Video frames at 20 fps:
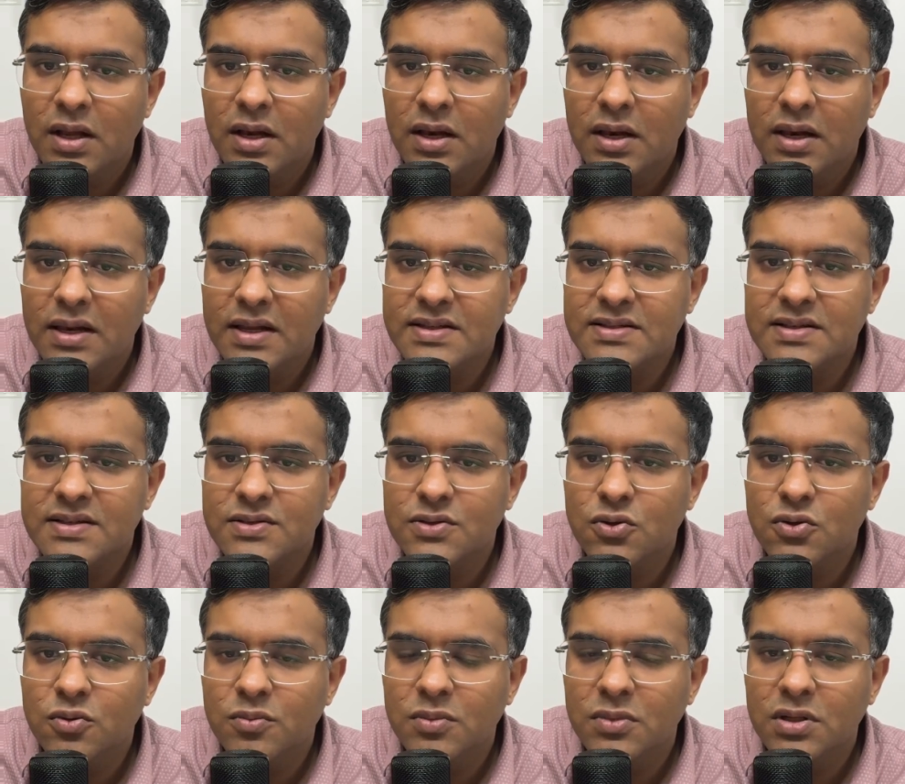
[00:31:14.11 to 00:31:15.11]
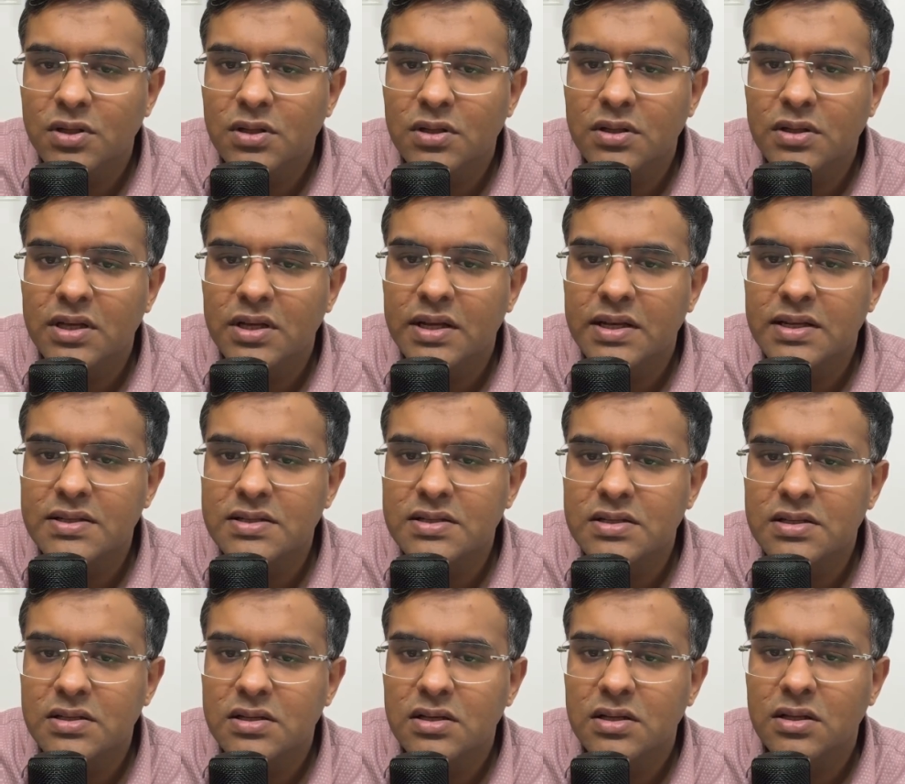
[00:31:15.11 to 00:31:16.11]
Let's assume there
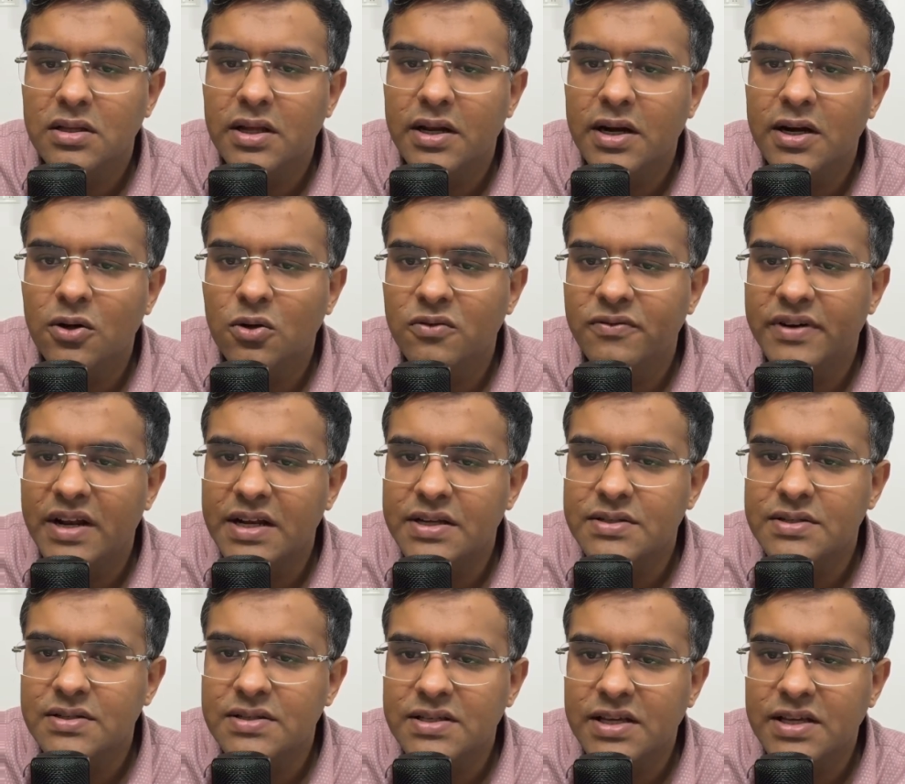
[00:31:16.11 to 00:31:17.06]
are two fractions,